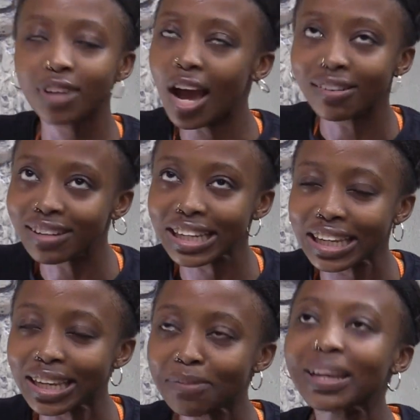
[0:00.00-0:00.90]
Not
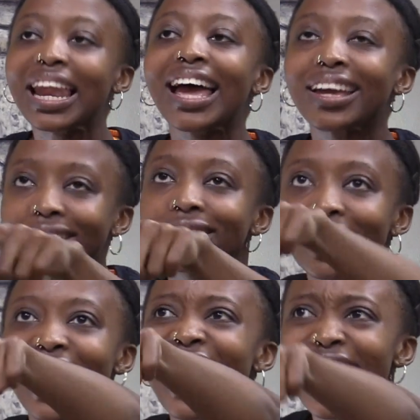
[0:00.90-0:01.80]
really, but like,
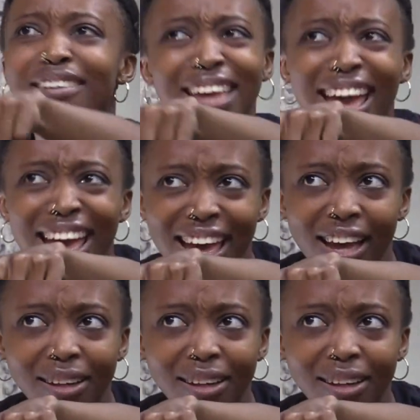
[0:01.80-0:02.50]
hell yeah.